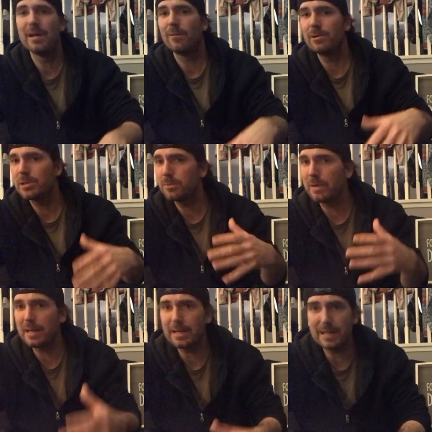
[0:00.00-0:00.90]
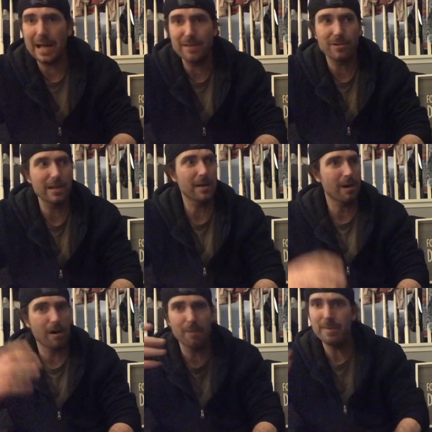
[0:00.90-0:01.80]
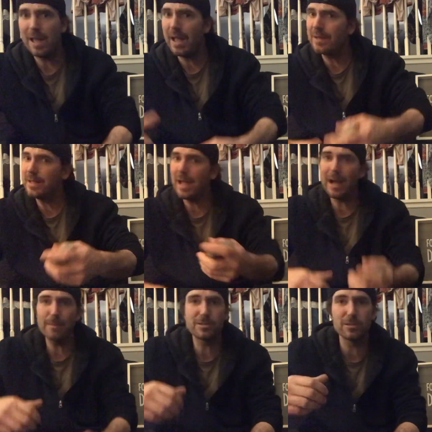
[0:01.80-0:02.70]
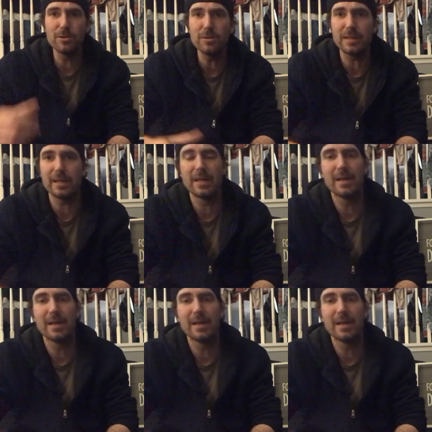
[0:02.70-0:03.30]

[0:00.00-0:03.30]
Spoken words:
When you explain it like that, they're like, oh man, yeah, absolutely.